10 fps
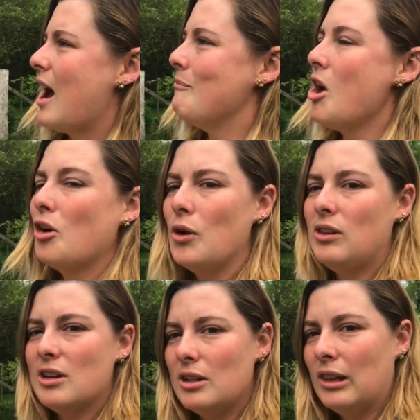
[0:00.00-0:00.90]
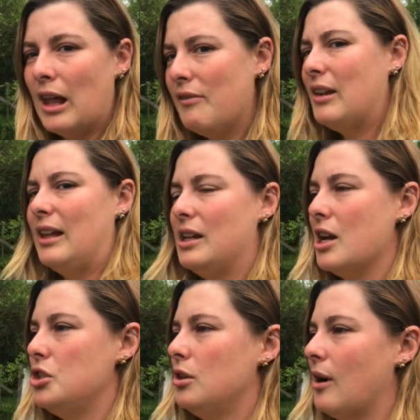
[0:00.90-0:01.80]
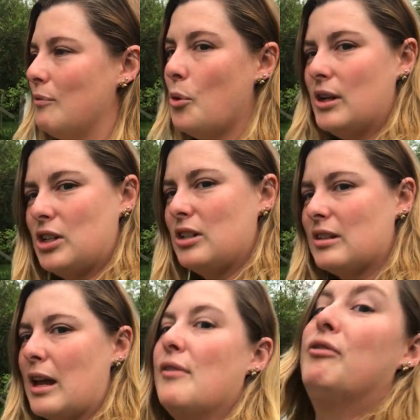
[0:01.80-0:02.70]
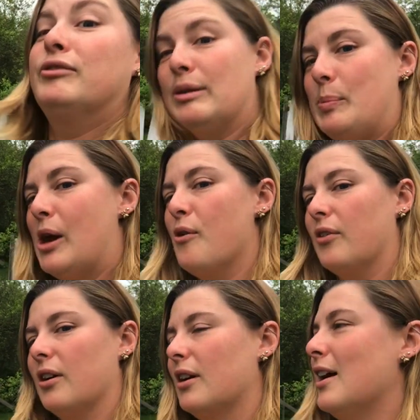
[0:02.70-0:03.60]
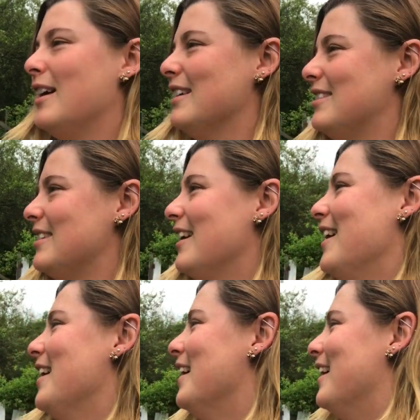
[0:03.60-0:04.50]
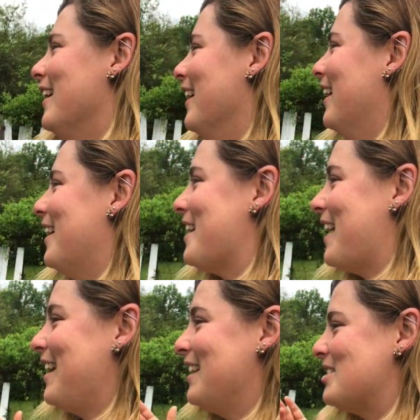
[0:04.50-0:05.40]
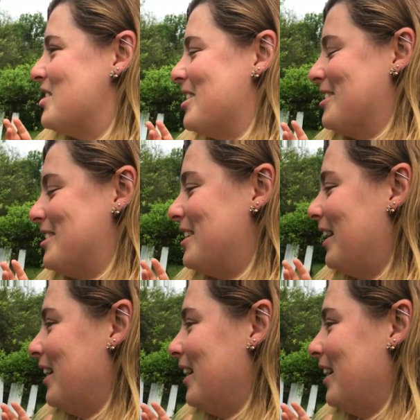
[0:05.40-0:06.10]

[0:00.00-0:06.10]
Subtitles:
not going to lovingly nudge you, I'm going to just like flip you over, because it is just,